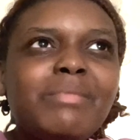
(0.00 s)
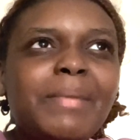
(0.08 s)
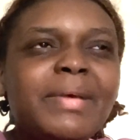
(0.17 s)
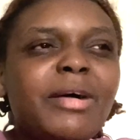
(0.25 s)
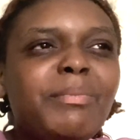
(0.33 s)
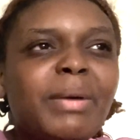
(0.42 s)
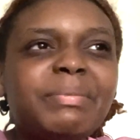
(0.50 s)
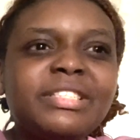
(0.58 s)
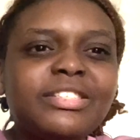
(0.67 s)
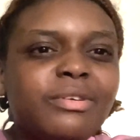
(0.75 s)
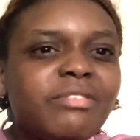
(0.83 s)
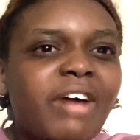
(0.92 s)
Maybe I'll bump
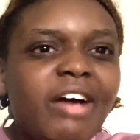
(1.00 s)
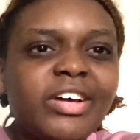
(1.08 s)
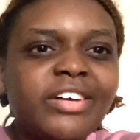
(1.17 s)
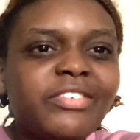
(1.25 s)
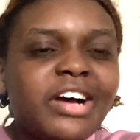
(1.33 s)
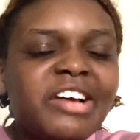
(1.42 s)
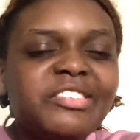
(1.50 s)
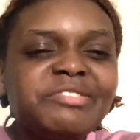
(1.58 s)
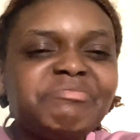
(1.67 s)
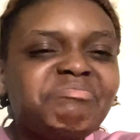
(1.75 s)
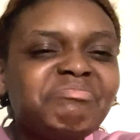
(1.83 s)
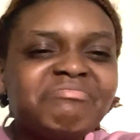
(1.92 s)
it to a 5 out of 5.
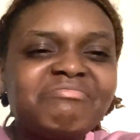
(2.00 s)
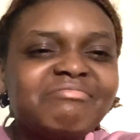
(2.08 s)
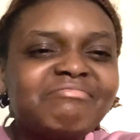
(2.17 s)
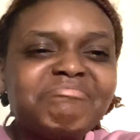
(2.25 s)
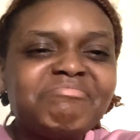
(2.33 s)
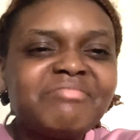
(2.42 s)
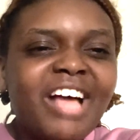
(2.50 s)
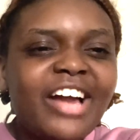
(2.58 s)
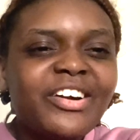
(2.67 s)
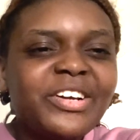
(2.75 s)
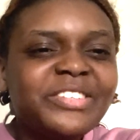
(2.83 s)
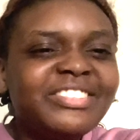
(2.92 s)

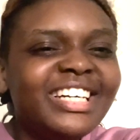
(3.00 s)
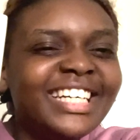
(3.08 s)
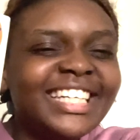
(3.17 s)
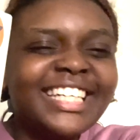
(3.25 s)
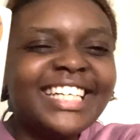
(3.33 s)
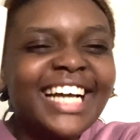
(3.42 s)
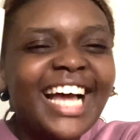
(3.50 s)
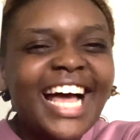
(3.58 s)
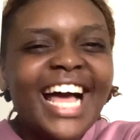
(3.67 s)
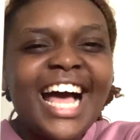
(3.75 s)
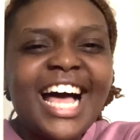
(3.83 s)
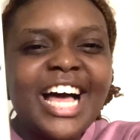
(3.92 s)
I don't know.
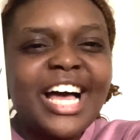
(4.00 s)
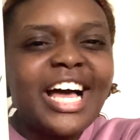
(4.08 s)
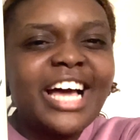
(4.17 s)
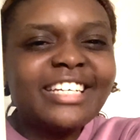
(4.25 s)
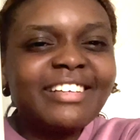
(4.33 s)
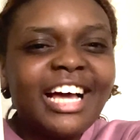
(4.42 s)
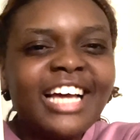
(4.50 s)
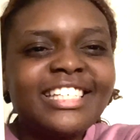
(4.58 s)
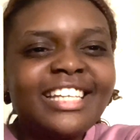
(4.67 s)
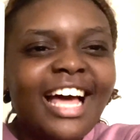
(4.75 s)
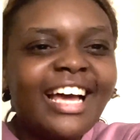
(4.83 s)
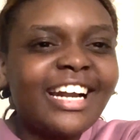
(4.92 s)

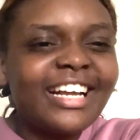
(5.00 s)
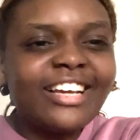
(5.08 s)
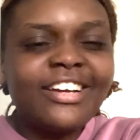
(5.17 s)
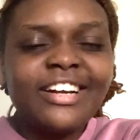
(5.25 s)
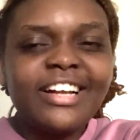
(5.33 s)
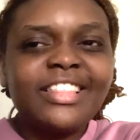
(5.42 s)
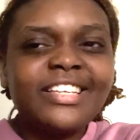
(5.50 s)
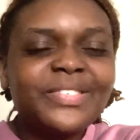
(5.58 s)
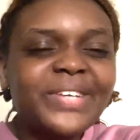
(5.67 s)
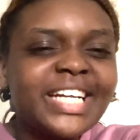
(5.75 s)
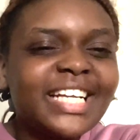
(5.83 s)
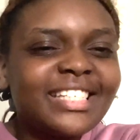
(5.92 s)
I gotta get good at
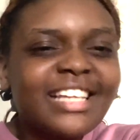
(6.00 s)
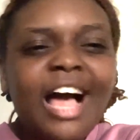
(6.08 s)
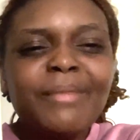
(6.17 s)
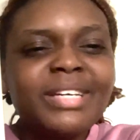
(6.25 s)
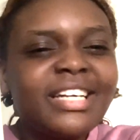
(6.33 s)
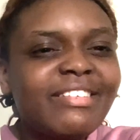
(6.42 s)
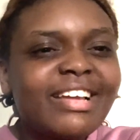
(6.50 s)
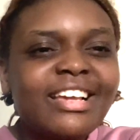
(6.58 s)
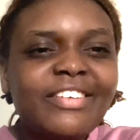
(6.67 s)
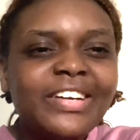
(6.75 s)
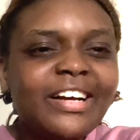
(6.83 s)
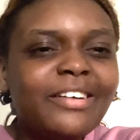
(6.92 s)
these ratings. I'm gonna
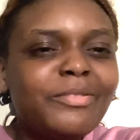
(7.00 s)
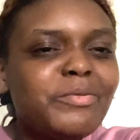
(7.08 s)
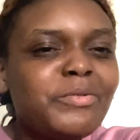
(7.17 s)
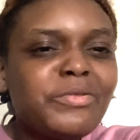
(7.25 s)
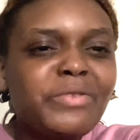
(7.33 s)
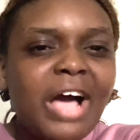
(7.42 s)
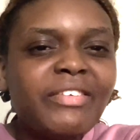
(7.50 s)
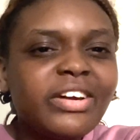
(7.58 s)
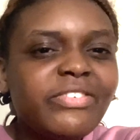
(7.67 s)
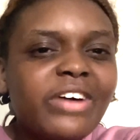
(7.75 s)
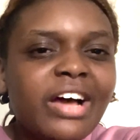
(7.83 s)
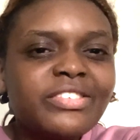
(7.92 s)
give it a 5
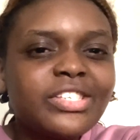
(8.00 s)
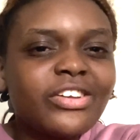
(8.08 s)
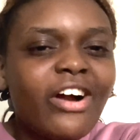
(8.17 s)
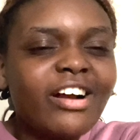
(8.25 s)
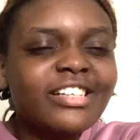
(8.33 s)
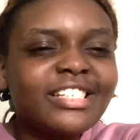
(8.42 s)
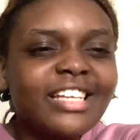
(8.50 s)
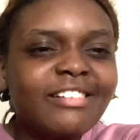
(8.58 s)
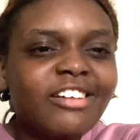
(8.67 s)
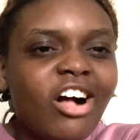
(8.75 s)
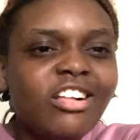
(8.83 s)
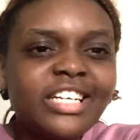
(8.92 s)
out of 5 stars
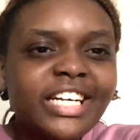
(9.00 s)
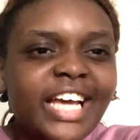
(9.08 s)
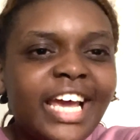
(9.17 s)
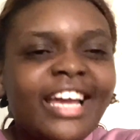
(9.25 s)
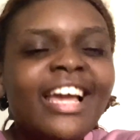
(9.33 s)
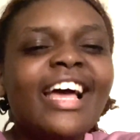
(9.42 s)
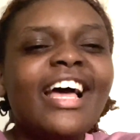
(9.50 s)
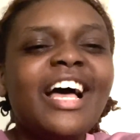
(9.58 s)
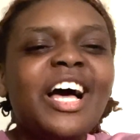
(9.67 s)
and call it a day.